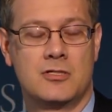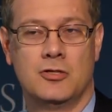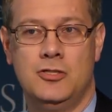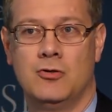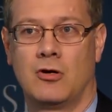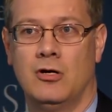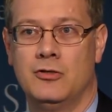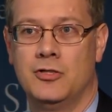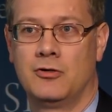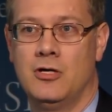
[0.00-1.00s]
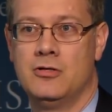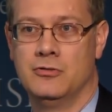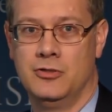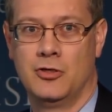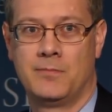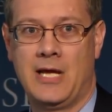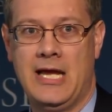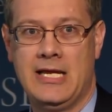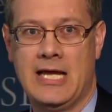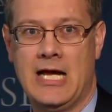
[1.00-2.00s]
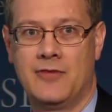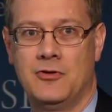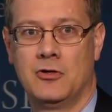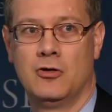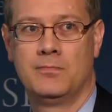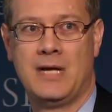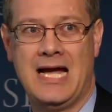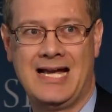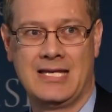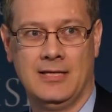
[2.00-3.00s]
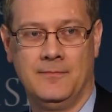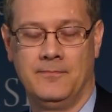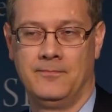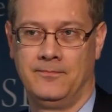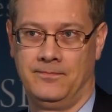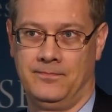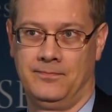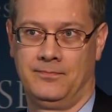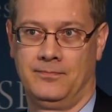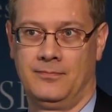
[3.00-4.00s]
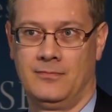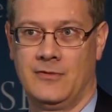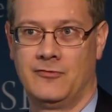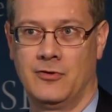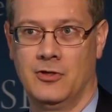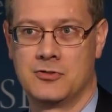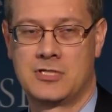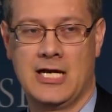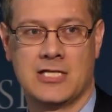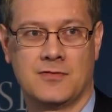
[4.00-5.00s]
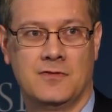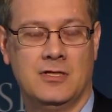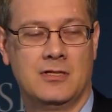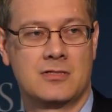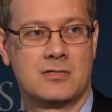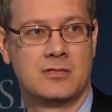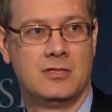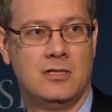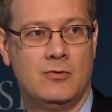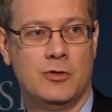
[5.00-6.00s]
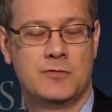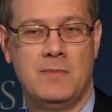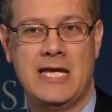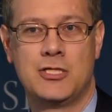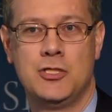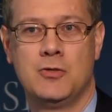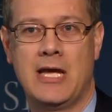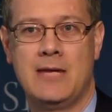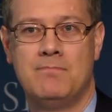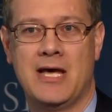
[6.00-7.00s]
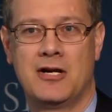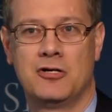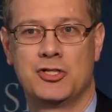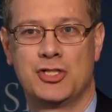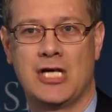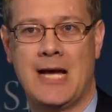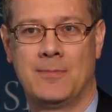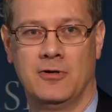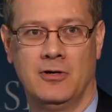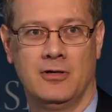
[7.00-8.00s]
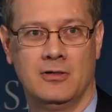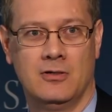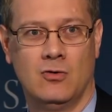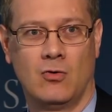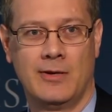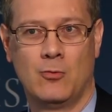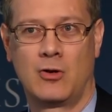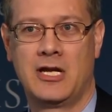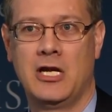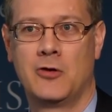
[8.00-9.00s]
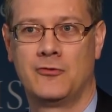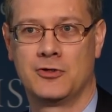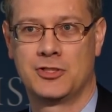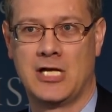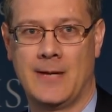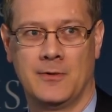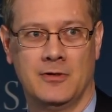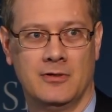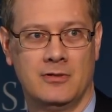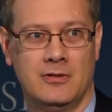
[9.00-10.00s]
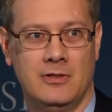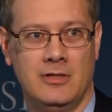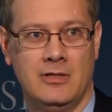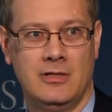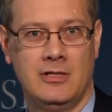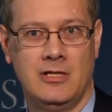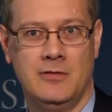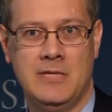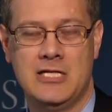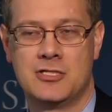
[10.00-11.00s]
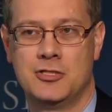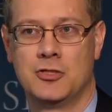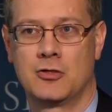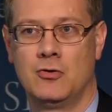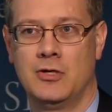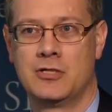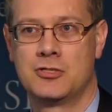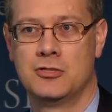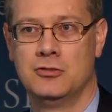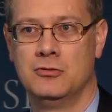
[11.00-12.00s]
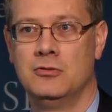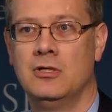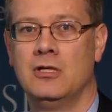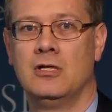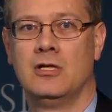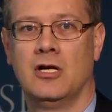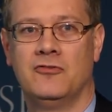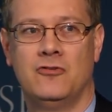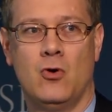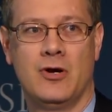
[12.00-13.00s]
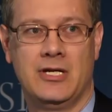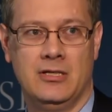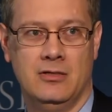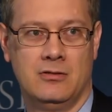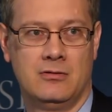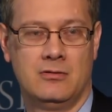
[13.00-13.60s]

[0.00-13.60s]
So you are on your own. You're paying out of your own pocket for those kinds of things, which makes you a better shopper or a more careful shopper. It means that you're going to avoid